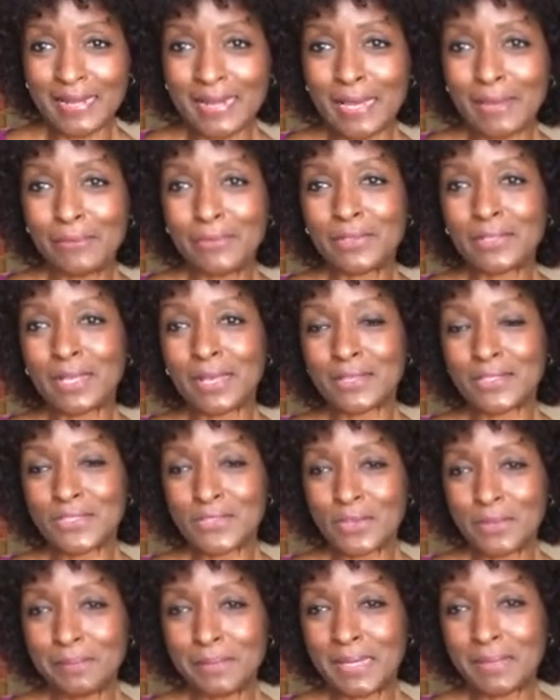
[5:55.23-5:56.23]
and I will
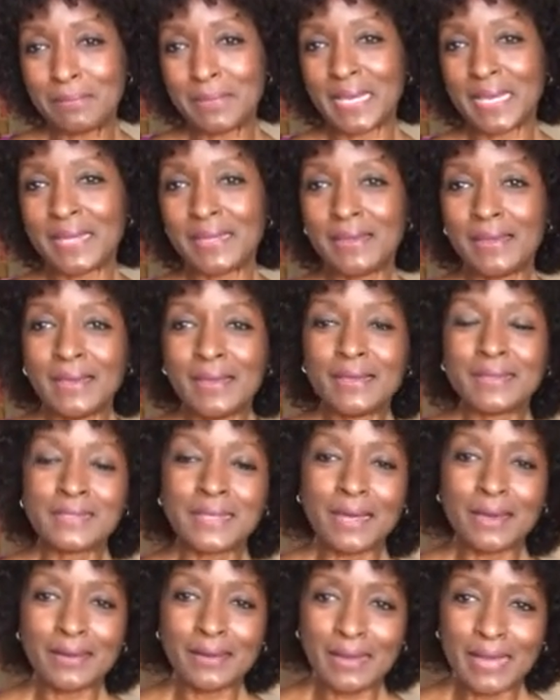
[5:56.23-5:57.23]
also admit my
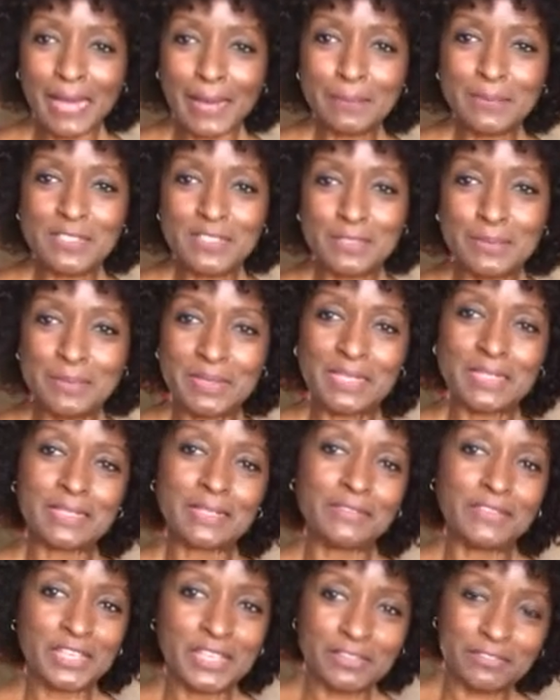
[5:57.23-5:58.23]
daughter happens to be
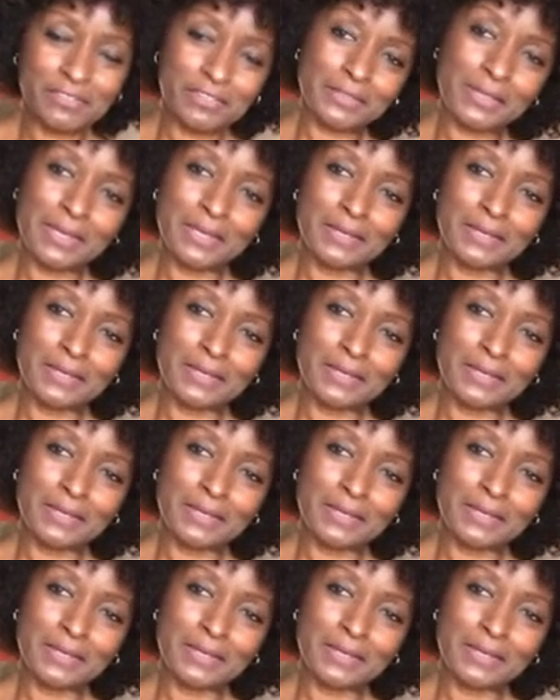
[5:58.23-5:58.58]
living in